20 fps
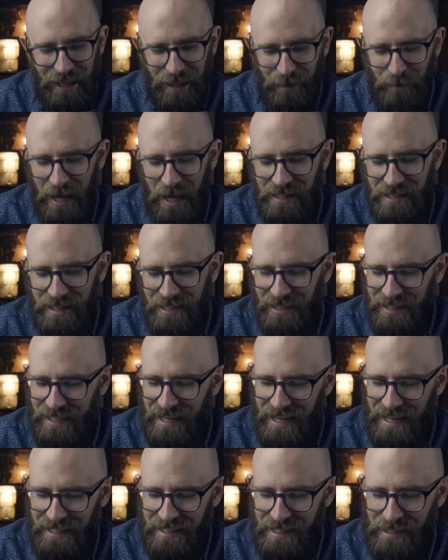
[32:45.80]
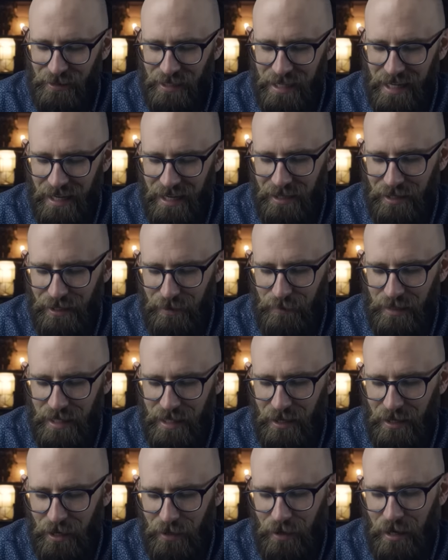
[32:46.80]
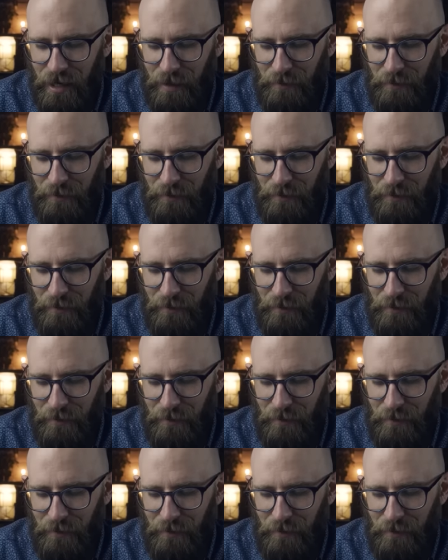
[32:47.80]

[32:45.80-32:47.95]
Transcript: The man stood next to a yellow Camino